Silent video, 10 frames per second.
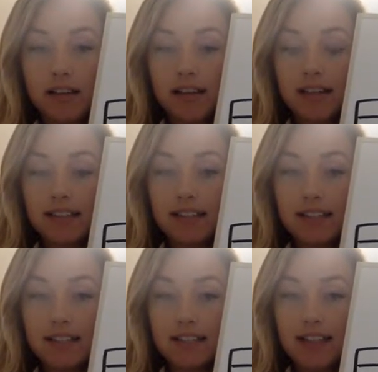it's
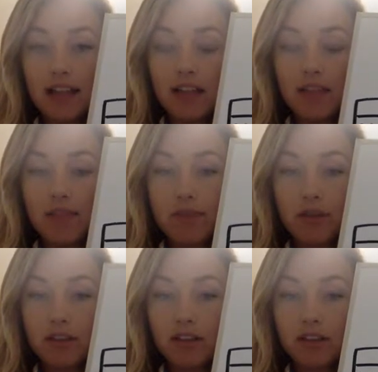easy to tell that they both
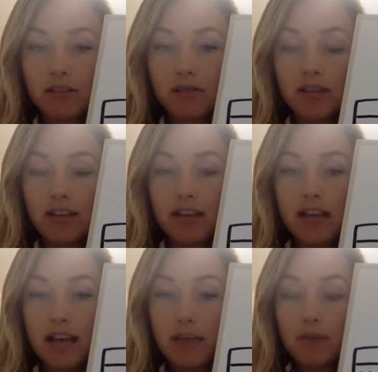saw 3,
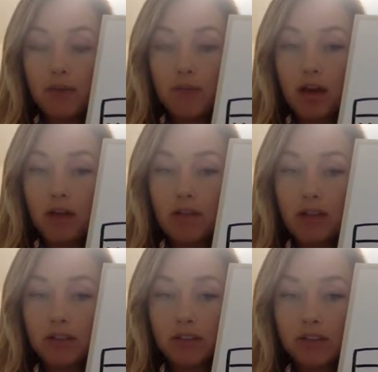but Mom
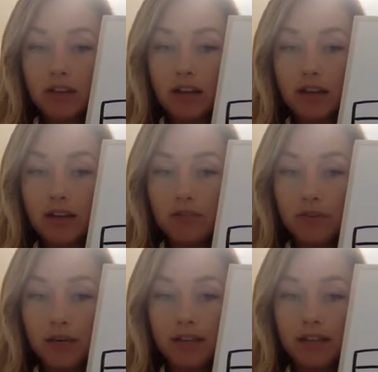also saw
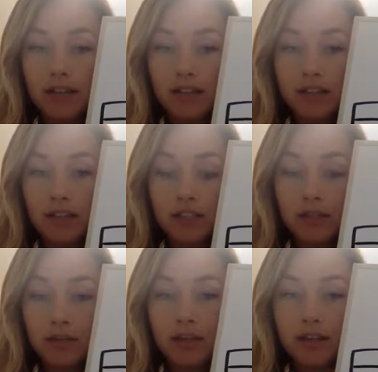1, 2,
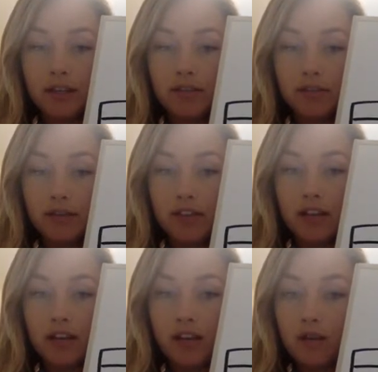3,
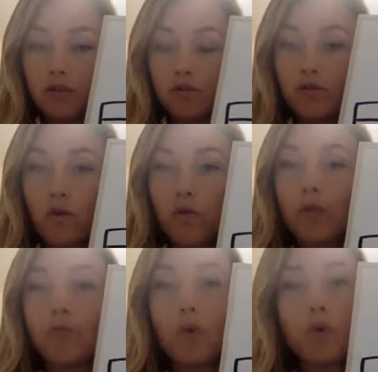4
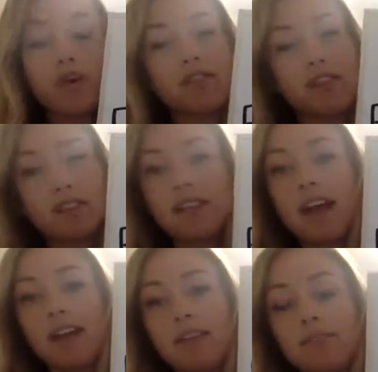more than
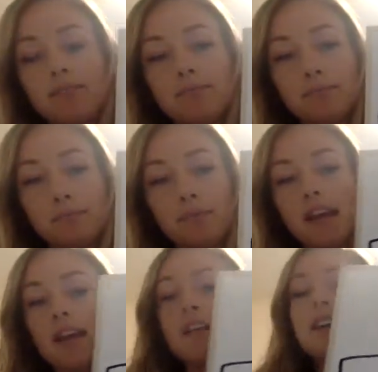Dad. Okay?